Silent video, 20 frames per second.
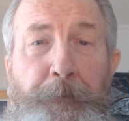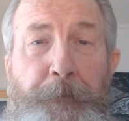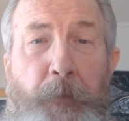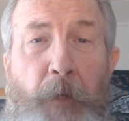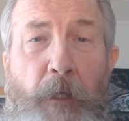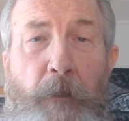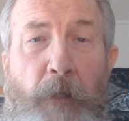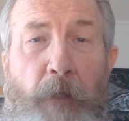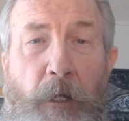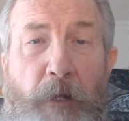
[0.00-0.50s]

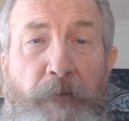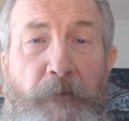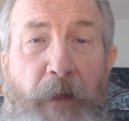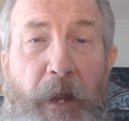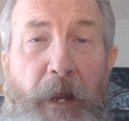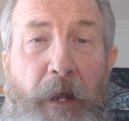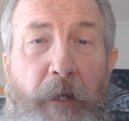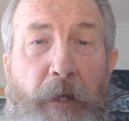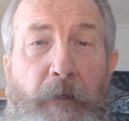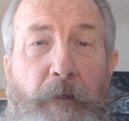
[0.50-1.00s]
like a
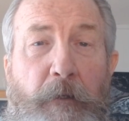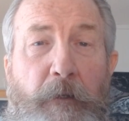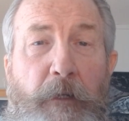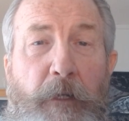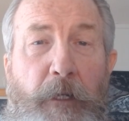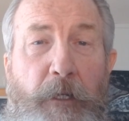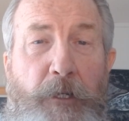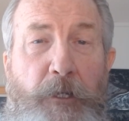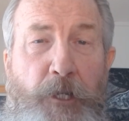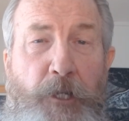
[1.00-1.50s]
van,
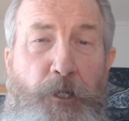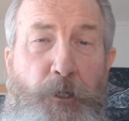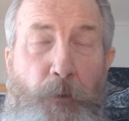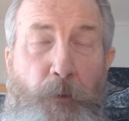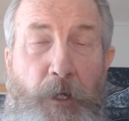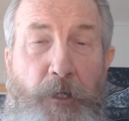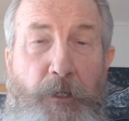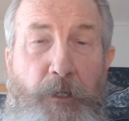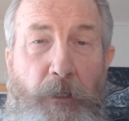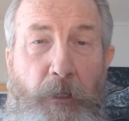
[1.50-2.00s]
in a
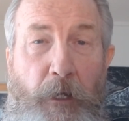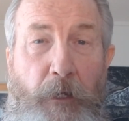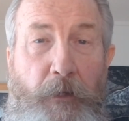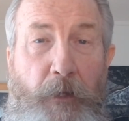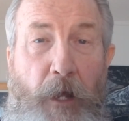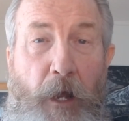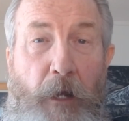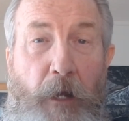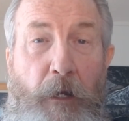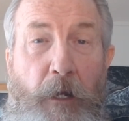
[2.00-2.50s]
situation like
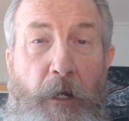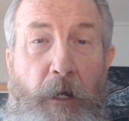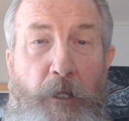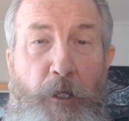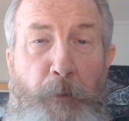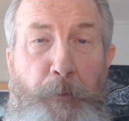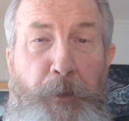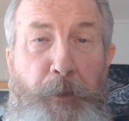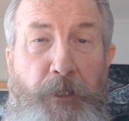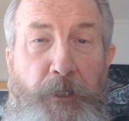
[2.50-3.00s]
that,
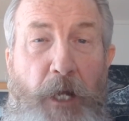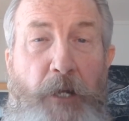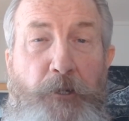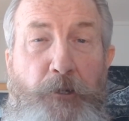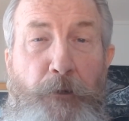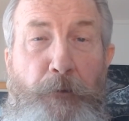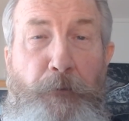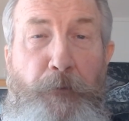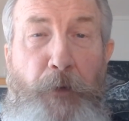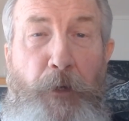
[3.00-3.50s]
the
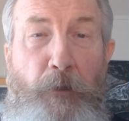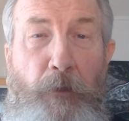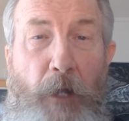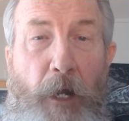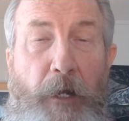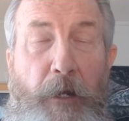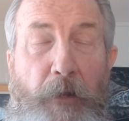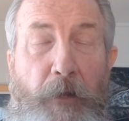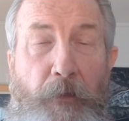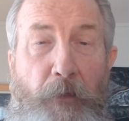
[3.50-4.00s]
potential for you
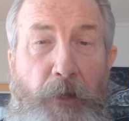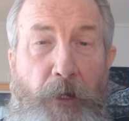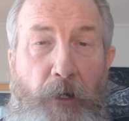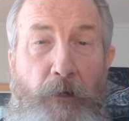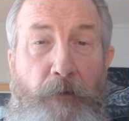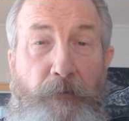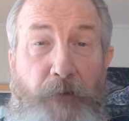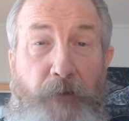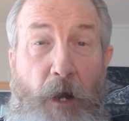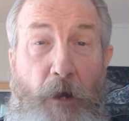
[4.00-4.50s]
lighting the thing
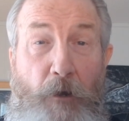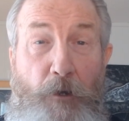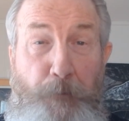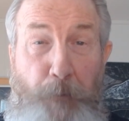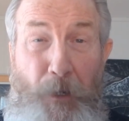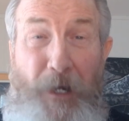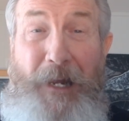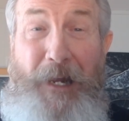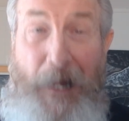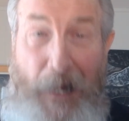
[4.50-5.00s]
on fire is
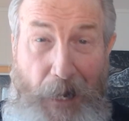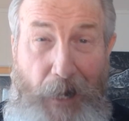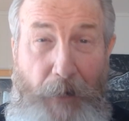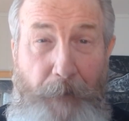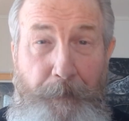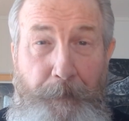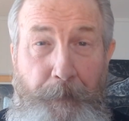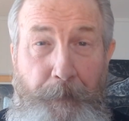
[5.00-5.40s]
pretty high.